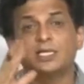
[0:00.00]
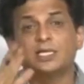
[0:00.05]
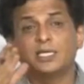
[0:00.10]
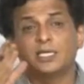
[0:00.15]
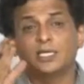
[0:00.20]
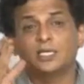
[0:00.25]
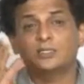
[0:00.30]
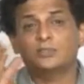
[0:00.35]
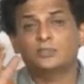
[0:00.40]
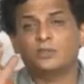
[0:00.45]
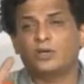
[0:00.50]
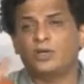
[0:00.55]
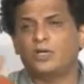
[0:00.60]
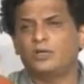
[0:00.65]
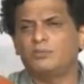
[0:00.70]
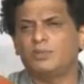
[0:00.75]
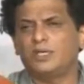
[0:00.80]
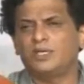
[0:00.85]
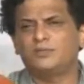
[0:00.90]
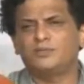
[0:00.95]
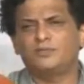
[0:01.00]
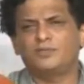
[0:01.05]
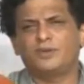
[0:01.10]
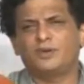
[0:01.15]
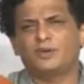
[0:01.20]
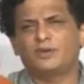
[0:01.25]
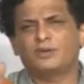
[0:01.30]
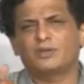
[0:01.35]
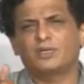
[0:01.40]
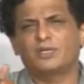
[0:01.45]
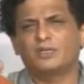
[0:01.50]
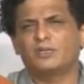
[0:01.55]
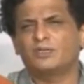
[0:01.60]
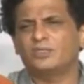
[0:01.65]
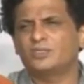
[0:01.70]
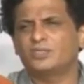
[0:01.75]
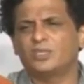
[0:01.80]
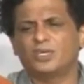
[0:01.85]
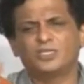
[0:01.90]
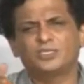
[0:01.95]
It is all meant for, you know,
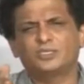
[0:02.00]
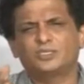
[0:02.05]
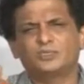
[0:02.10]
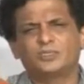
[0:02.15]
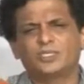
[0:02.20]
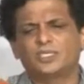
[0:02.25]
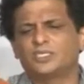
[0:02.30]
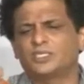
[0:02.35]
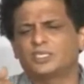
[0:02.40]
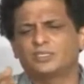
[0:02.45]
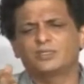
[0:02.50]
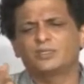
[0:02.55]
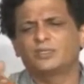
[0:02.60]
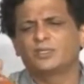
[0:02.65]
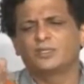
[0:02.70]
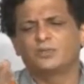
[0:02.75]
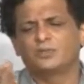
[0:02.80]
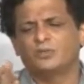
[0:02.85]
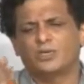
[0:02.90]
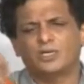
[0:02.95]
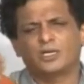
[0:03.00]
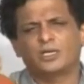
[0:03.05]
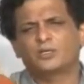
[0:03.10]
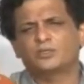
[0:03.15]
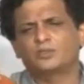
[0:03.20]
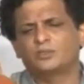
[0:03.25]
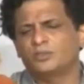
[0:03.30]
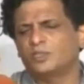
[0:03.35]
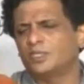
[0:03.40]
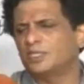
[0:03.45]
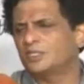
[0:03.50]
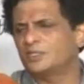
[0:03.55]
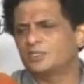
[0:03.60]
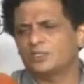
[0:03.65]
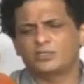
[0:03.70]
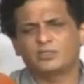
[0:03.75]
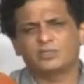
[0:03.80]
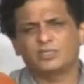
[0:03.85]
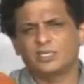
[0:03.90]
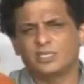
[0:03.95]
short duration, 1 or 2 years
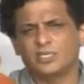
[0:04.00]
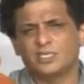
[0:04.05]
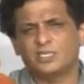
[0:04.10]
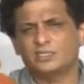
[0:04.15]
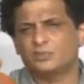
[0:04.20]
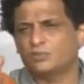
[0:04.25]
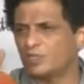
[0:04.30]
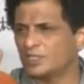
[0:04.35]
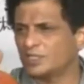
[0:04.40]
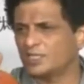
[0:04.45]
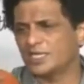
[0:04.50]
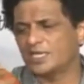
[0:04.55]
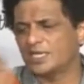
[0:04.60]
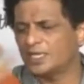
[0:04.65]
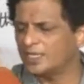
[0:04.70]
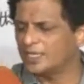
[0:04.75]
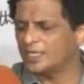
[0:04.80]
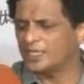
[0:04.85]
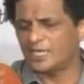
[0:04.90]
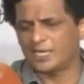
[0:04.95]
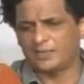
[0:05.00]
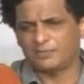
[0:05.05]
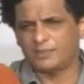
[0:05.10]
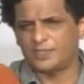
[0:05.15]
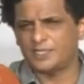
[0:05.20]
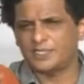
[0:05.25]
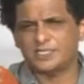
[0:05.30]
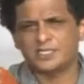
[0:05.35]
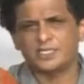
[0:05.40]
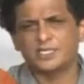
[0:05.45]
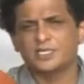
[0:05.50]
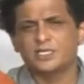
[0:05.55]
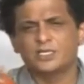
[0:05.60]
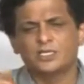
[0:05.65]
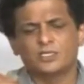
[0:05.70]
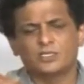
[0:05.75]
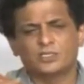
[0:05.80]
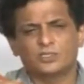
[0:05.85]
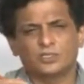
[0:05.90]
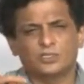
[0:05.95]
or 3 years. Once again it happens.
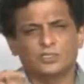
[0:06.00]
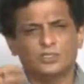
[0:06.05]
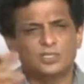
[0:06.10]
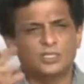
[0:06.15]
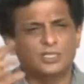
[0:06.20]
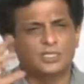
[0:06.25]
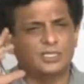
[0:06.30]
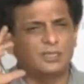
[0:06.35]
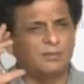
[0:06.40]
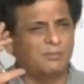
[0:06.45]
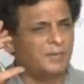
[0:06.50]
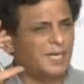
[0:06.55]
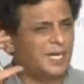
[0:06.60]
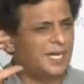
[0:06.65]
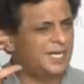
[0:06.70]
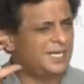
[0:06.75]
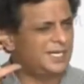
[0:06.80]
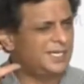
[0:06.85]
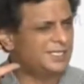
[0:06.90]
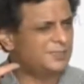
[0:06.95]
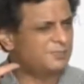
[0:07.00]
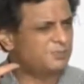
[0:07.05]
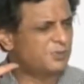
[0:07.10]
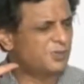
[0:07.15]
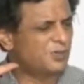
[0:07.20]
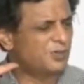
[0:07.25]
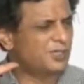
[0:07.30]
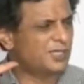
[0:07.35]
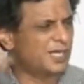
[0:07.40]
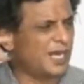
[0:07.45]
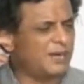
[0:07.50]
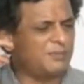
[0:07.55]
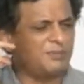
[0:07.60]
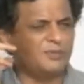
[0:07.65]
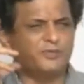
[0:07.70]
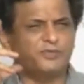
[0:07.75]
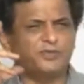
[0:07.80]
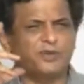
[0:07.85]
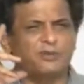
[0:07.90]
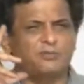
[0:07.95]
So the mind is
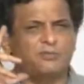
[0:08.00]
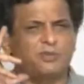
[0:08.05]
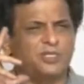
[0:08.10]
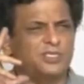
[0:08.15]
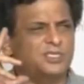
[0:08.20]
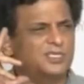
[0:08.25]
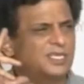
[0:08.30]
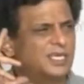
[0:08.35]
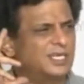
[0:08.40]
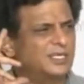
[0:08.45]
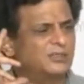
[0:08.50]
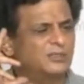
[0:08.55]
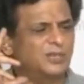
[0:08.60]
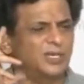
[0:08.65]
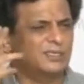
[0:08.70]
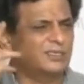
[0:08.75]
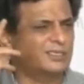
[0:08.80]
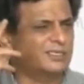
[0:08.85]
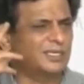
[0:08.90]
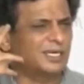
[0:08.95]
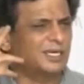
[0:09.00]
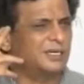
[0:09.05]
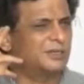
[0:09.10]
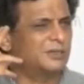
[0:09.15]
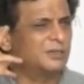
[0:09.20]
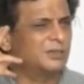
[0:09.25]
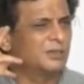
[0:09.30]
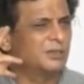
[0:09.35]
programmed from one side to other side.